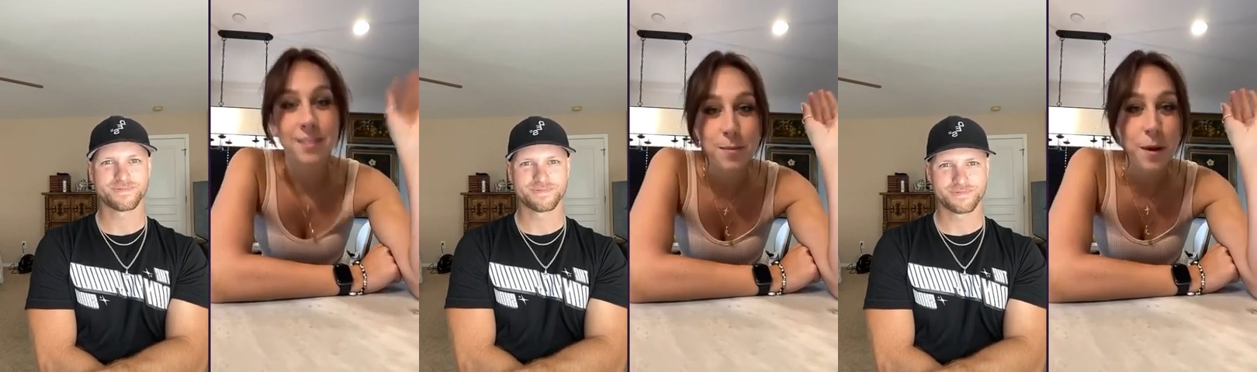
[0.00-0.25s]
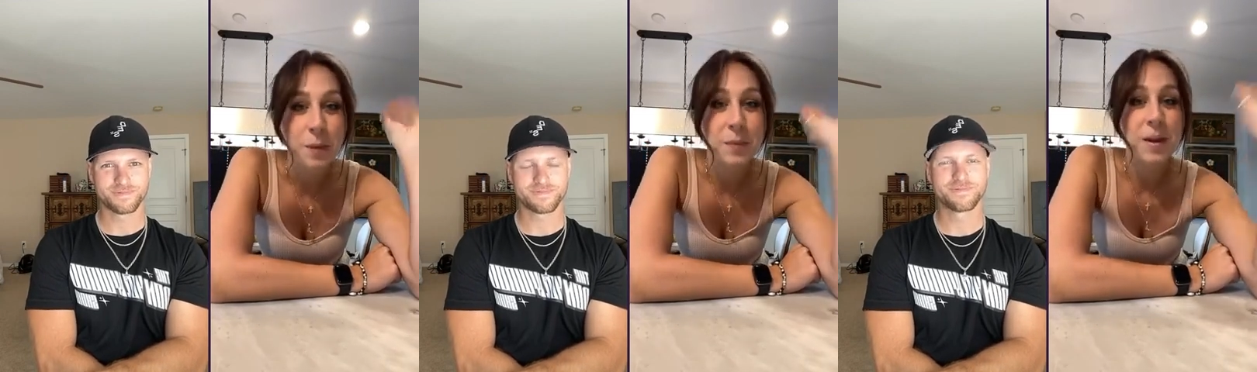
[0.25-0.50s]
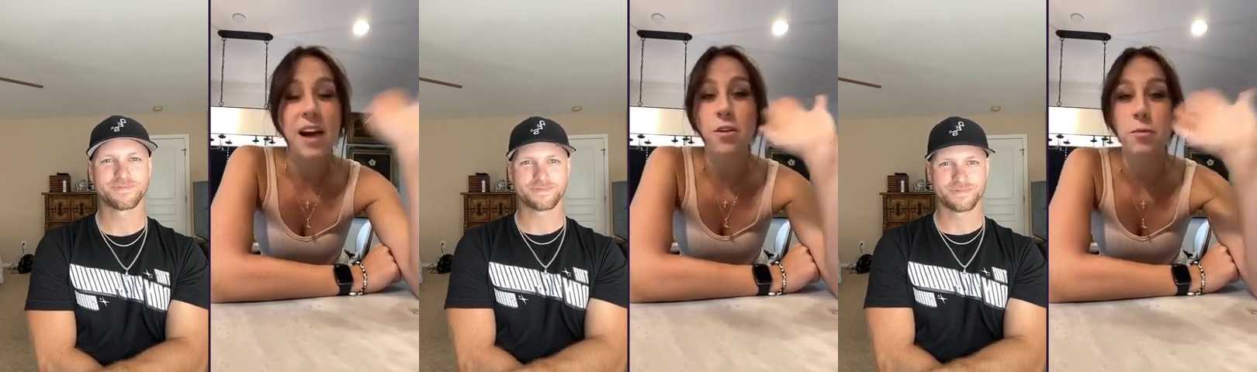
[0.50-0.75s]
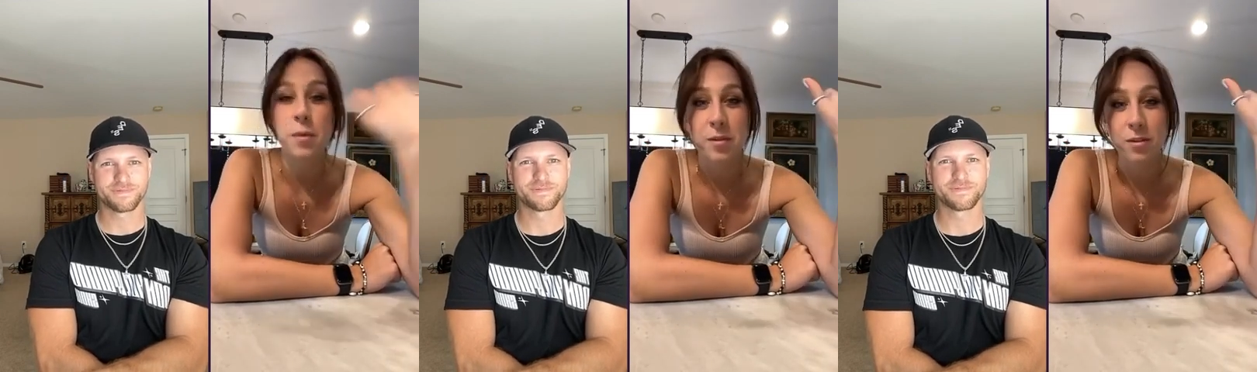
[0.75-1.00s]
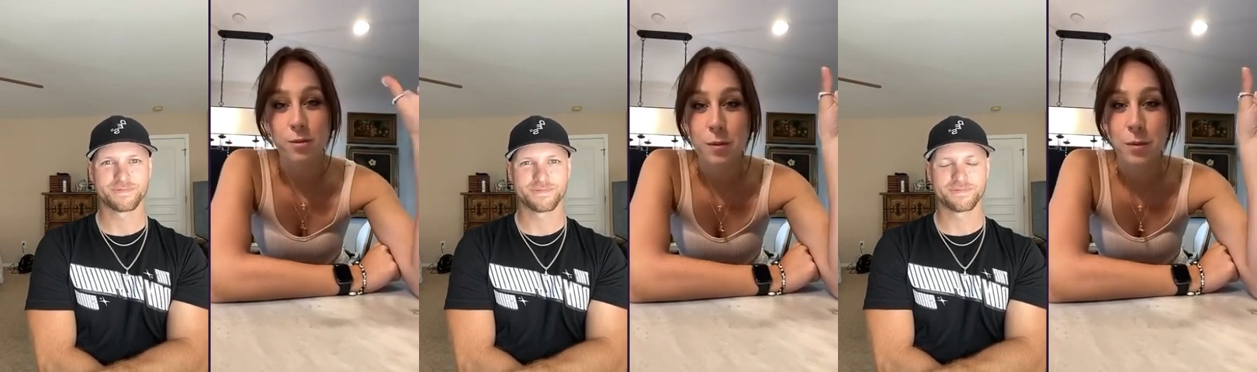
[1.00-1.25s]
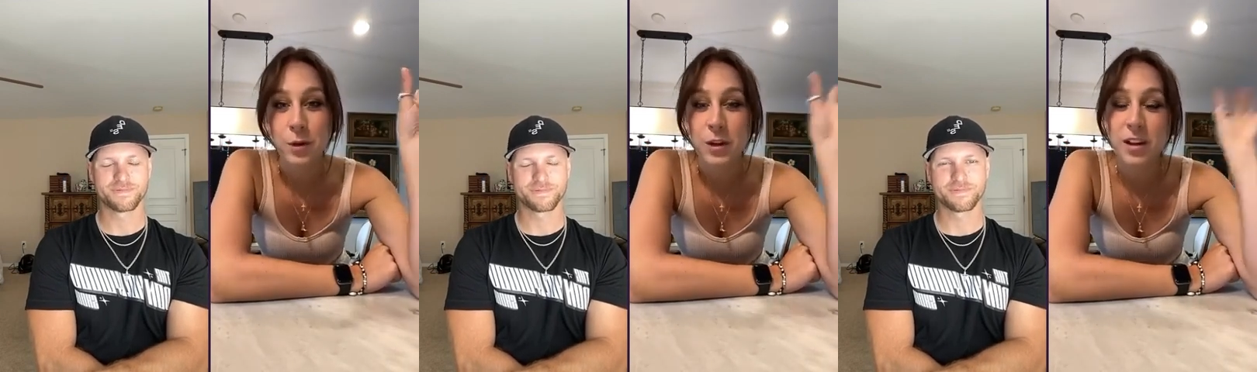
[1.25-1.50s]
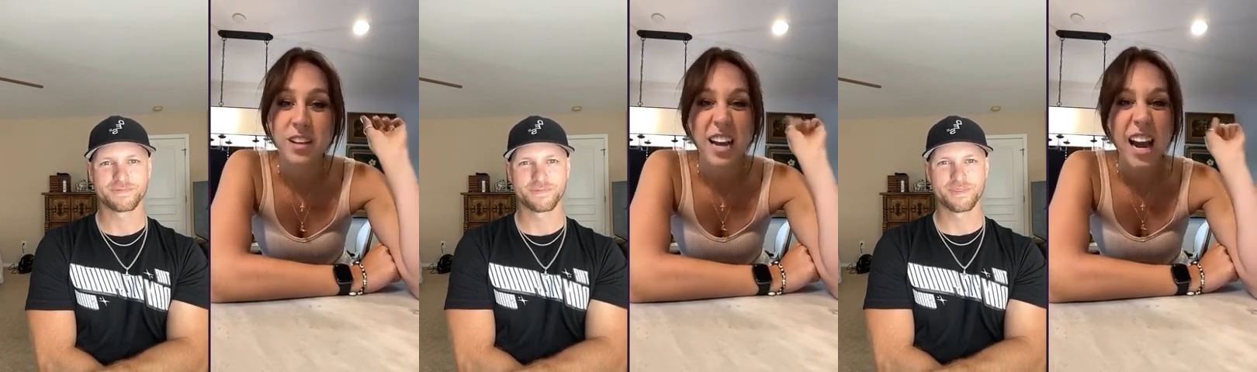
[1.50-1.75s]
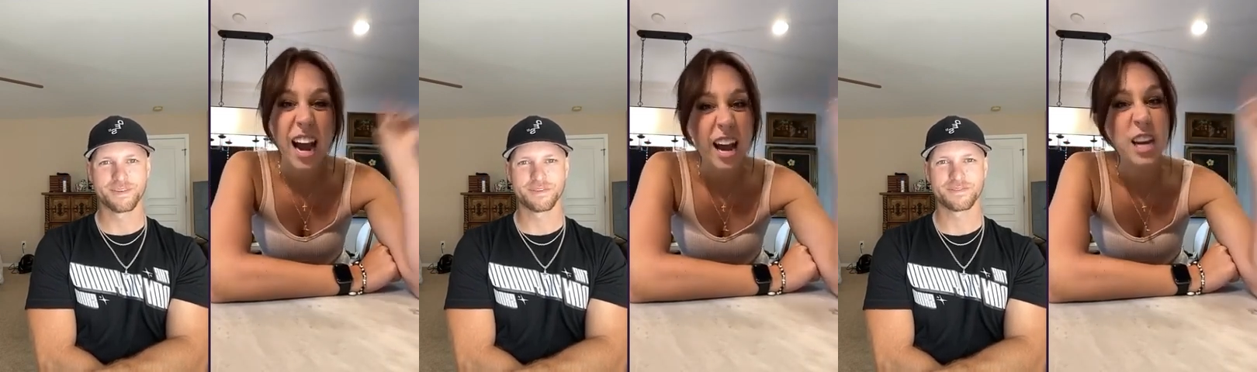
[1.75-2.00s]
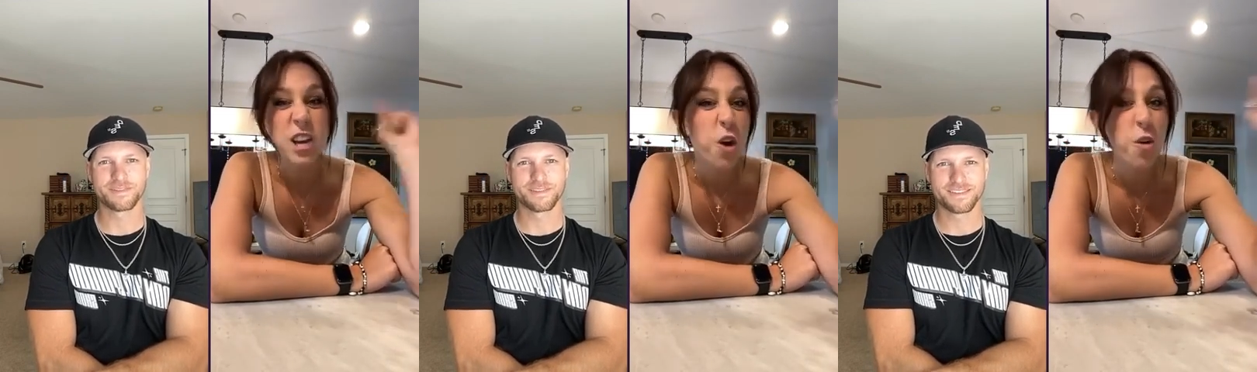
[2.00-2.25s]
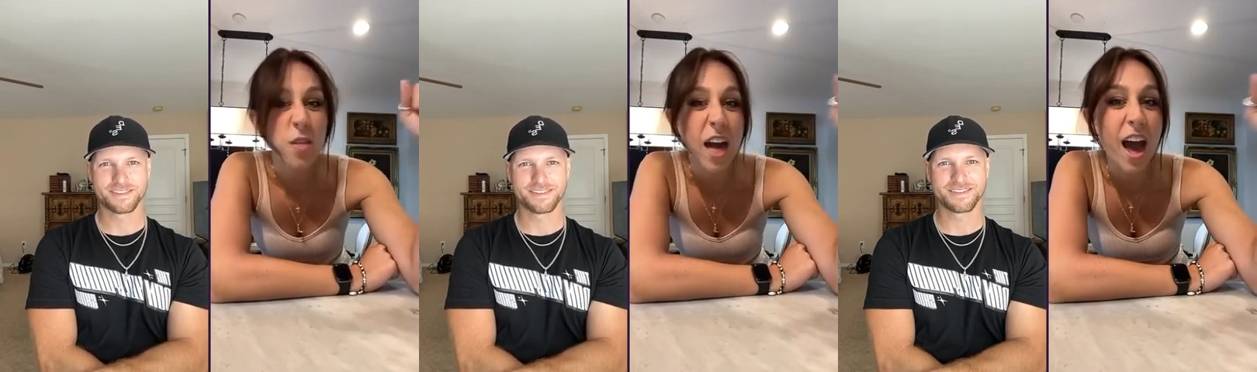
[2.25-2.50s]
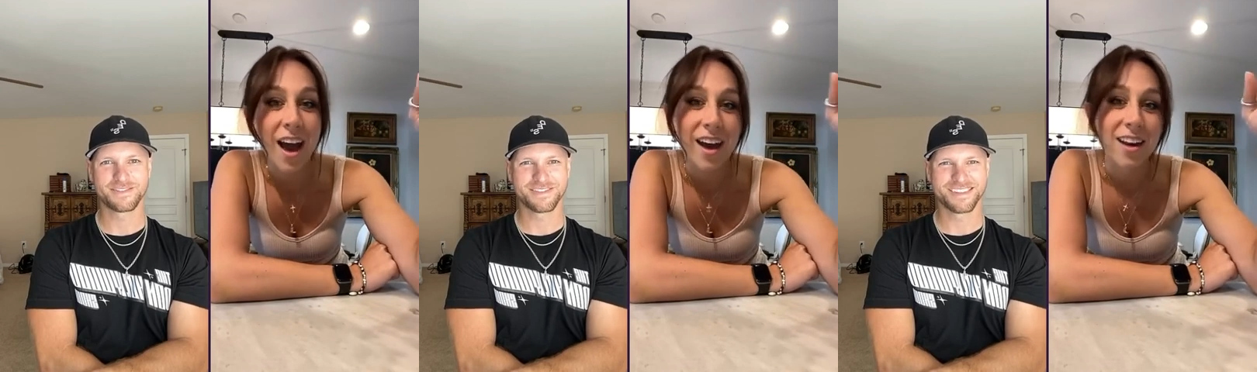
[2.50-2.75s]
Speaker 1: Like I remember those people and I was like, I can do that.